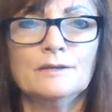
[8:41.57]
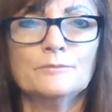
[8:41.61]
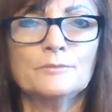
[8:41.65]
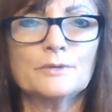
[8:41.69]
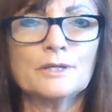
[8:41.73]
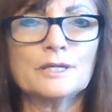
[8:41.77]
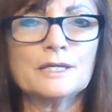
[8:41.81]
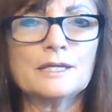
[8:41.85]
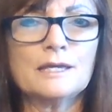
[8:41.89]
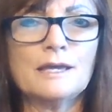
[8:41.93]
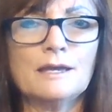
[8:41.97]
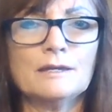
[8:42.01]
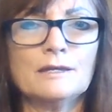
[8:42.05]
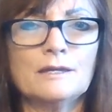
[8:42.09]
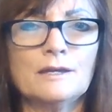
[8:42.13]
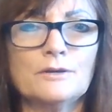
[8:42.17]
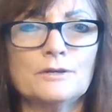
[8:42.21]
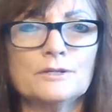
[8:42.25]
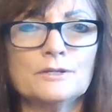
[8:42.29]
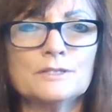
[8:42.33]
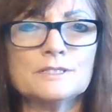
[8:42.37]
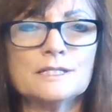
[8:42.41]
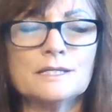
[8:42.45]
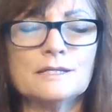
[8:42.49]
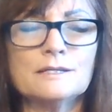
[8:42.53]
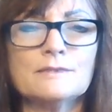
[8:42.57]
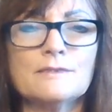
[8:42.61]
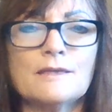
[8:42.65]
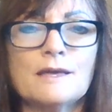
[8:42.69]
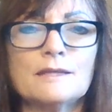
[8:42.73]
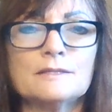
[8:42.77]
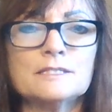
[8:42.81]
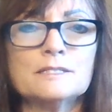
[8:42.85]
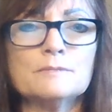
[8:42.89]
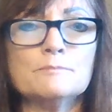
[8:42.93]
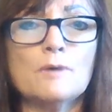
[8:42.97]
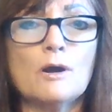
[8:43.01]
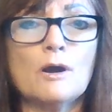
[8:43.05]
We can't guarantee
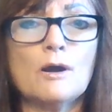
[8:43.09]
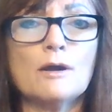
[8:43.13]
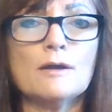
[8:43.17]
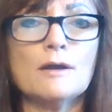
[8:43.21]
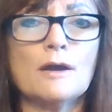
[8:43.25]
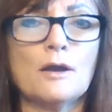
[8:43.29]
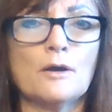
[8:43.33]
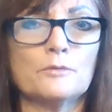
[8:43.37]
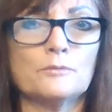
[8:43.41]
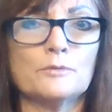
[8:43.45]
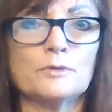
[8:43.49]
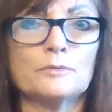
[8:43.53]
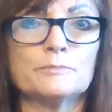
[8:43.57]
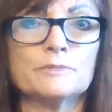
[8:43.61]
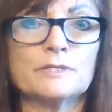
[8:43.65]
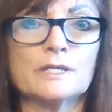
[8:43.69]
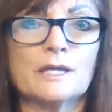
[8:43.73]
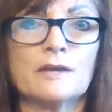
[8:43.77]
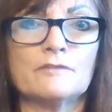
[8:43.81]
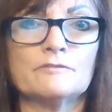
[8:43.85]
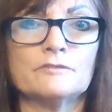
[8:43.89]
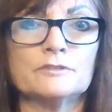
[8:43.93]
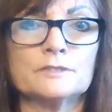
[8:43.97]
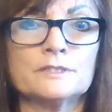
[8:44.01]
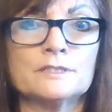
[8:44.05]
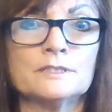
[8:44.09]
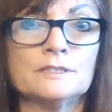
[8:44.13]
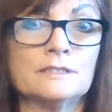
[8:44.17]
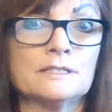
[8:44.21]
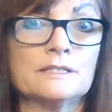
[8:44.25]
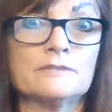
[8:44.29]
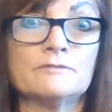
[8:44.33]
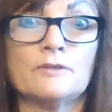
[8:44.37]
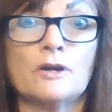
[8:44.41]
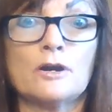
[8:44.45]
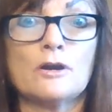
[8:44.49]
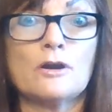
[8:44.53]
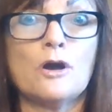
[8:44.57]
that tomorrow we'll be able to
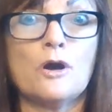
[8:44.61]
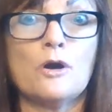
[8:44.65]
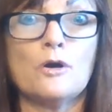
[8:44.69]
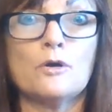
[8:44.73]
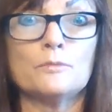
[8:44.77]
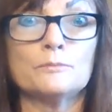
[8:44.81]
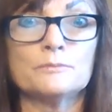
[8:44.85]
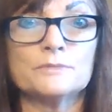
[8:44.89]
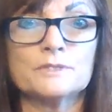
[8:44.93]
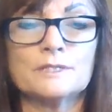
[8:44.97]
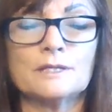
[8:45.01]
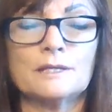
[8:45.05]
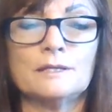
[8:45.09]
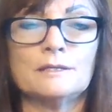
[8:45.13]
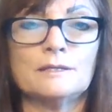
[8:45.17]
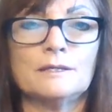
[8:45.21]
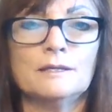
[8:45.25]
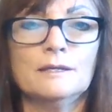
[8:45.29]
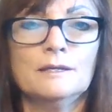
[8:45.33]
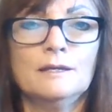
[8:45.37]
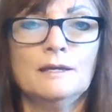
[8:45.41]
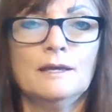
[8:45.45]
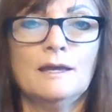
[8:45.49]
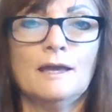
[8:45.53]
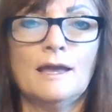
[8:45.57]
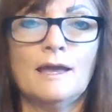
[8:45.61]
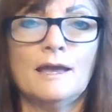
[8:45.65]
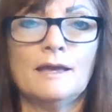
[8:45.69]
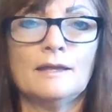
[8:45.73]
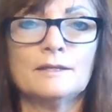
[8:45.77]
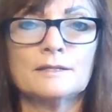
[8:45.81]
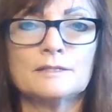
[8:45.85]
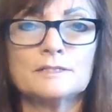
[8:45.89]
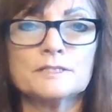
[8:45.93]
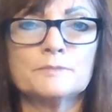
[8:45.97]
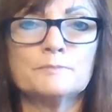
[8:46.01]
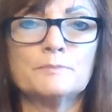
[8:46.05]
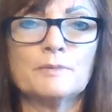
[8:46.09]
leave our homes and and
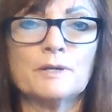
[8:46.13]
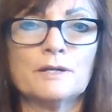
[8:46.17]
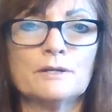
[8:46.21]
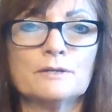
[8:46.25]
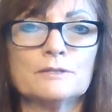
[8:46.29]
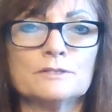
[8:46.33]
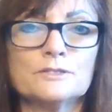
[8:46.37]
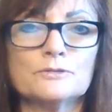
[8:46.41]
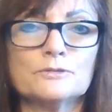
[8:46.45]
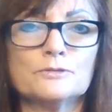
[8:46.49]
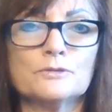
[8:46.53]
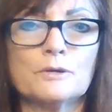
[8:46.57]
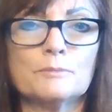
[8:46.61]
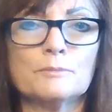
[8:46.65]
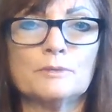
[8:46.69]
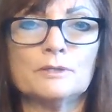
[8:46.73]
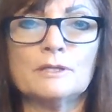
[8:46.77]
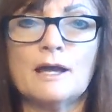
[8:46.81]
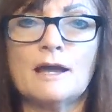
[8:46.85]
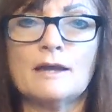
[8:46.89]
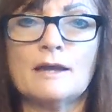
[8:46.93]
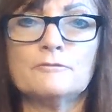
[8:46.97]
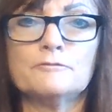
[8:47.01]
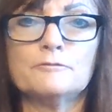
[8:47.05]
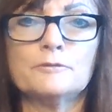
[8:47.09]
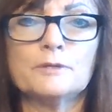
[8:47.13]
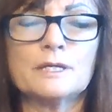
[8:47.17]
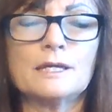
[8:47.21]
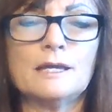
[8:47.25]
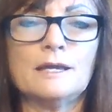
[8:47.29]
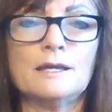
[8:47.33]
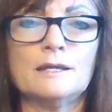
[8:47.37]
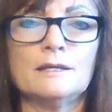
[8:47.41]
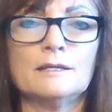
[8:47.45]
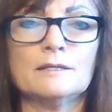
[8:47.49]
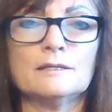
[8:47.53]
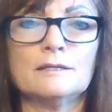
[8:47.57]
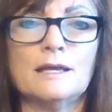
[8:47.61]
experience a normal life. We
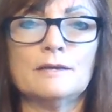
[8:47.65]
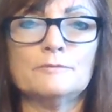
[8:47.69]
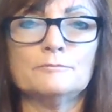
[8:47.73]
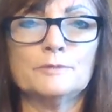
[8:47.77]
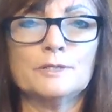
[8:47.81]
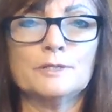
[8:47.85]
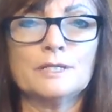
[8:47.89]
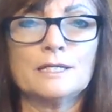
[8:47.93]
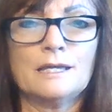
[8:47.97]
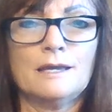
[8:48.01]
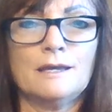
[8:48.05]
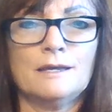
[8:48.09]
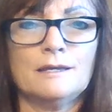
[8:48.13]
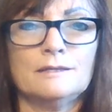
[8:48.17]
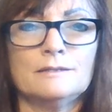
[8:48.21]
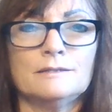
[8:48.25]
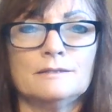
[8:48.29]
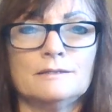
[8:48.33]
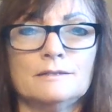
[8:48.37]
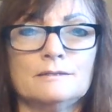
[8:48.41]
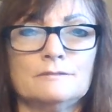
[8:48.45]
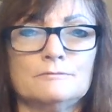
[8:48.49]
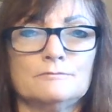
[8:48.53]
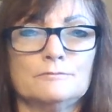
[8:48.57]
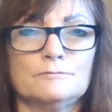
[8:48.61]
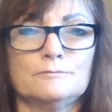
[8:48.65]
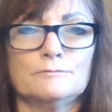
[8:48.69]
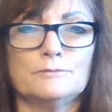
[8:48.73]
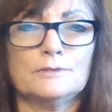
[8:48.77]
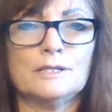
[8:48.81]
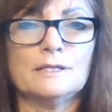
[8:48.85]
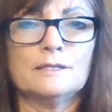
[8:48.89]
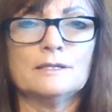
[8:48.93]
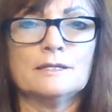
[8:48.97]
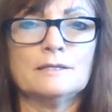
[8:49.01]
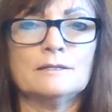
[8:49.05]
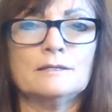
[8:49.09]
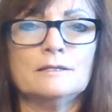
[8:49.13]
can't we can't
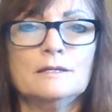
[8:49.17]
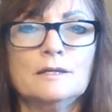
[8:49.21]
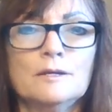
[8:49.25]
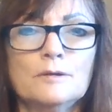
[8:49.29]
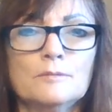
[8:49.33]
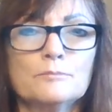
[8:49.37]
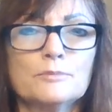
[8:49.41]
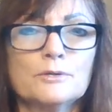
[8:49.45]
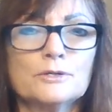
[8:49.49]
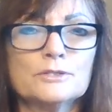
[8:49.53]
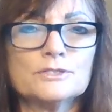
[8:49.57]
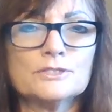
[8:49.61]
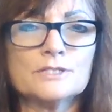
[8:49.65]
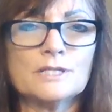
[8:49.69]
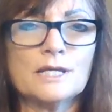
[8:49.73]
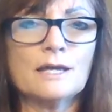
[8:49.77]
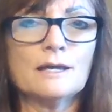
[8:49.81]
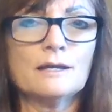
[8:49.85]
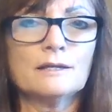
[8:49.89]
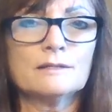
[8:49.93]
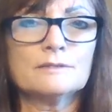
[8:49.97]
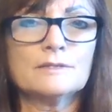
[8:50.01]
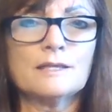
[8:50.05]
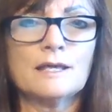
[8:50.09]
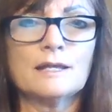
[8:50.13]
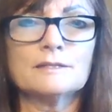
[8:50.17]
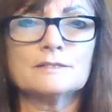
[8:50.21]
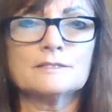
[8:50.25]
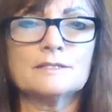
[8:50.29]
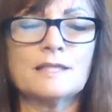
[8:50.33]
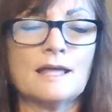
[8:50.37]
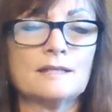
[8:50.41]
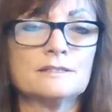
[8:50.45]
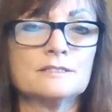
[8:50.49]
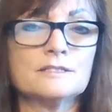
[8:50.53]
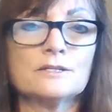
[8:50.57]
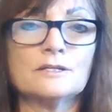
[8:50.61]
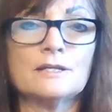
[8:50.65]
really predict that
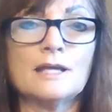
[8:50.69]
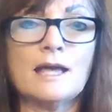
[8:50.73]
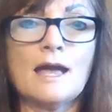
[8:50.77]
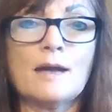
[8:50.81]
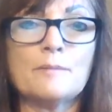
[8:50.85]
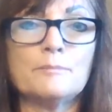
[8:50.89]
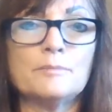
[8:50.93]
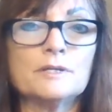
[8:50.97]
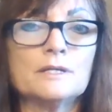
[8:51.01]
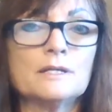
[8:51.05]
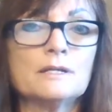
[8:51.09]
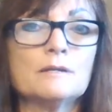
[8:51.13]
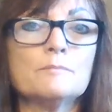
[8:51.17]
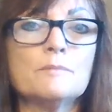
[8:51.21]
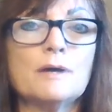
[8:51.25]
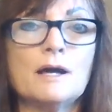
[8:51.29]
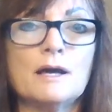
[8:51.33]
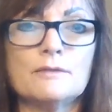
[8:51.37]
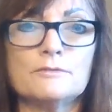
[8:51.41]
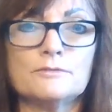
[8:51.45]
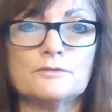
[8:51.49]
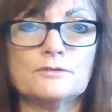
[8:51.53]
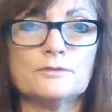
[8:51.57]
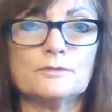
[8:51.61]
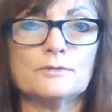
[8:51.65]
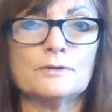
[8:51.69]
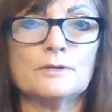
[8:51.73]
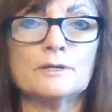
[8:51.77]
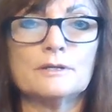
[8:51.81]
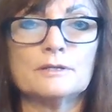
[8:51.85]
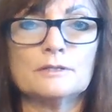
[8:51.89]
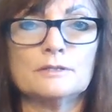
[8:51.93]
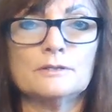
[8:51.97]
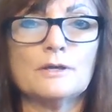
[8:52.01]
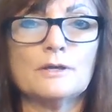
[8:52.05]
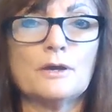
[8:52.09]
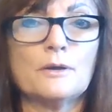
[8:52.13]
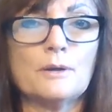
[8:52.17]
that's going to happen in a month or
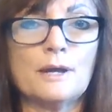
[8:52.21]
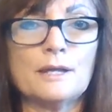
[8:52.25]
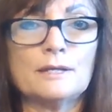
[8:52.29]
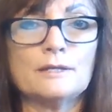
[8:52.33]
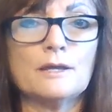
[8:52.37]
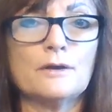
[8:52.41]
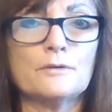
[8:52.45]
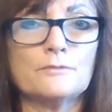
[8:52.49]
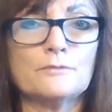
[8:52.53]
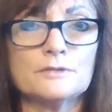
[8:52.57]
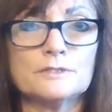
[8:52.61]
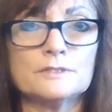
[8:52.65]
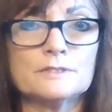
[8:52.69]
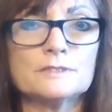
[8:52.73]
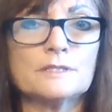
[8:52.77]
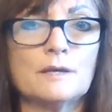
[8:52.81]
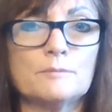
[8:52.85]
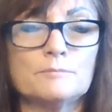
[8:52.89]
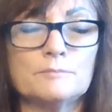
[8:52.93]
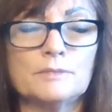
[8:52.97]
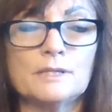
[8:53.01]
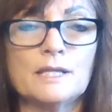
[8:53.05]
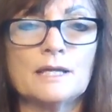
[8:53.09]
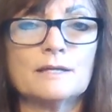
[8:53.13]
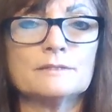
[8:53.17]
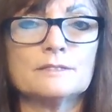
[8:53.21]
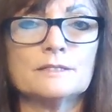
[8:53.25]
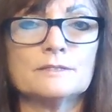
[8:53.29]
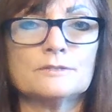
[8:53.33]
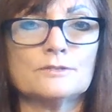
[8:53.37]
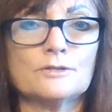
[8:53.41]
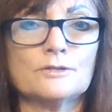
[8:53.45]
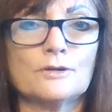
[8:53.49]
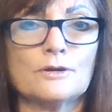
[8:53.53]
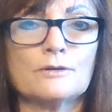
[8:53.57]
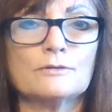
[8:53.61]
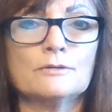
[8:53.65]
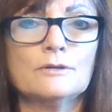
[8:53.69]
you know, I know that some
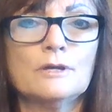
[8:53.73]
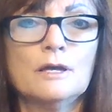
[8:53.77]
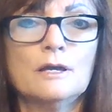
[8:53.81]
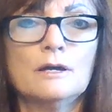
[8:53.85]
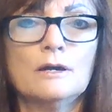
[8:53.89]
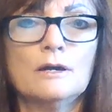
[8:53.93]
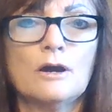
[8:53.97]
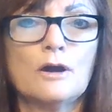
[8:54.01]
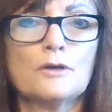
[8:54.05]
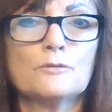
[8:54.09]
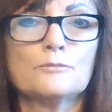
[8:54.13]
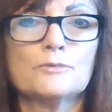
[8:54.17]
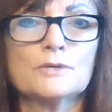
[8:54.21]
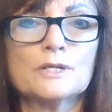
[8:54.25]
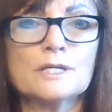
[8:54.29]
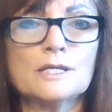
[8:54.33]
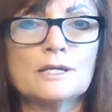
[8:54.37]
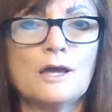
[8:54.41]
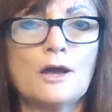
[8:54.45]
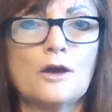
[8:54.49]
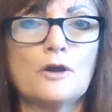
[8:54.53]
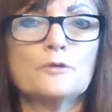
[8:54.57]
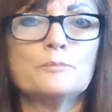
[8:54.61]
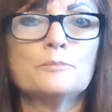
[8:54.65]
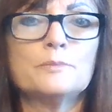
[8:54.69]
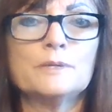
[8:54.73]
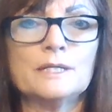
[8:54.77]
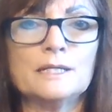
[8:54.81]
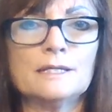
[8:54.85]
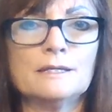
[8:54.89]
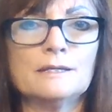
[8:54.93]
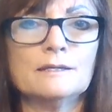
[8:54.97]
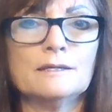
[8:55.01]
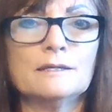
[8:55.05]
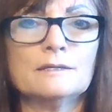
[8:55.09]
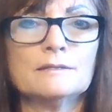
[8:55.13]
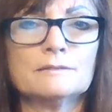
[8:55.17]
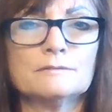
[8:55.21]
places are are
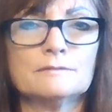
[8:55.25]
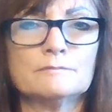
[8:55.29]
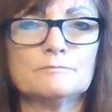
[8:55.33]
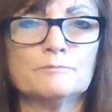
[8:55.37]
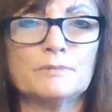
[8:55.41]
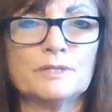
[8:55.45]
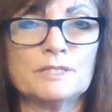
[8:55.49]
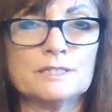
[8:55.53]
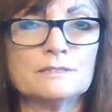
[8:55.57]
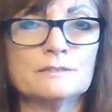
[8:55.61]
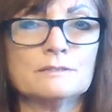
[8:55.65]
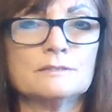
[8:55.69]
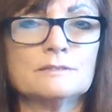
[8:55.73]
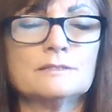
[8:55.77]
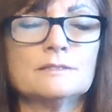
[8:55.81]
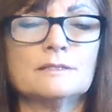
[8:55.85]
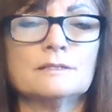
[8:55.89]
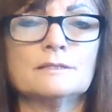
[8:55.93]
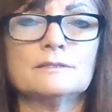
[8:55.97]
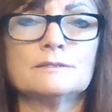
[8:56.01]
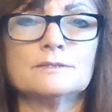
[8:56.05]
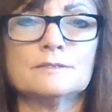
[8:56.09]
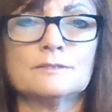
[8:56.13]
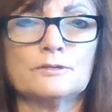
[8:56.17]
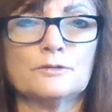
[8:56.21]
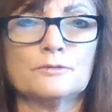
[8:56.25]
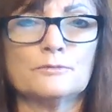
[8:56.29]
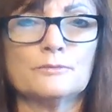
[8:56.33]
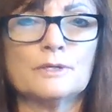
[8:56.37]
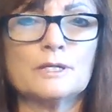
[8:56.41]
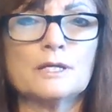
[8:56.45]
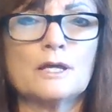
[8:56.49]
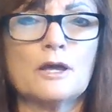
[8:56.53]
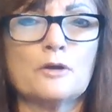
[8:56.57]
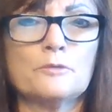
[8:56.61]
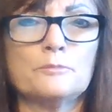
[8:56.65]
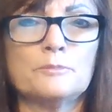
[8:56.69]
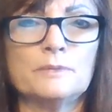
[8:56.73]
reopening businesses, they're
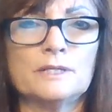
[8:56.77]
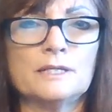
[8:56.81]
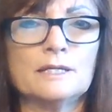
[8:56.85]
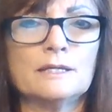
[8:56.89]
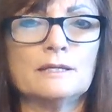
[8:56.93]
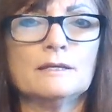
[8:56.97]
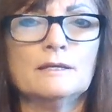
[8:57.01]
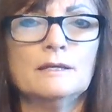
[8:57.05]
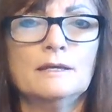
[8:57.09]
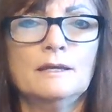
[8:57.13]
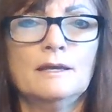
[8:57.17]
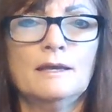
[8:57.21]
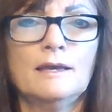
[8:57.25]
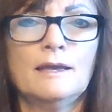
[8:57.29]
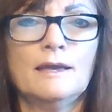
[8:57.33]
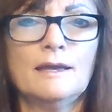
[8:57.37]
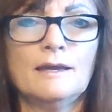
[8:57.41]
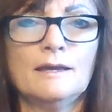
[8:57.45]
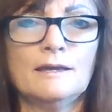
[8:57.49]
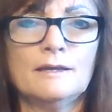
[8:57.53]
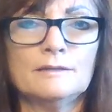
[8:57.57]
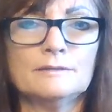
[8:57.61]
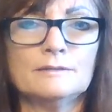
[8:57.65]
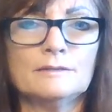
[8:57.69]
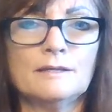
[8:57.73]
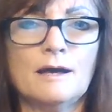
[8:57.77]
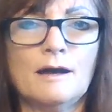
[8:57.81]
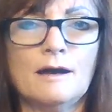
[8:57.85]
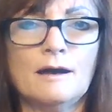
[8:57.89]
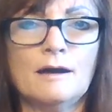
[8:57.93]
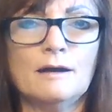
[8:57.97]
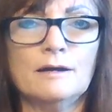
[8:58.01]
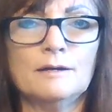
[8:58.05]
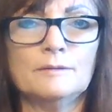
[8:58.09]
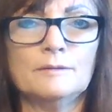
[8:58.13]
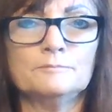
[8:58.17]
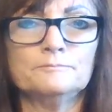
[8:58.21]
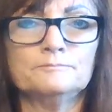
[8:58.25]
reopening and
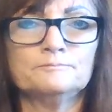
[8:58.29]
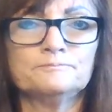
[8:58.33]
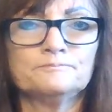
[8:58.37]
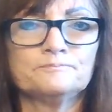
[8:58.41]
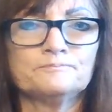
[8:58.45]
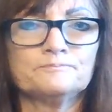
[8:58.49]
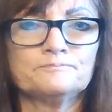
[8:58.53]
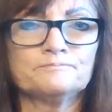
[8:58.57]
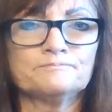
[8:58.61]
um,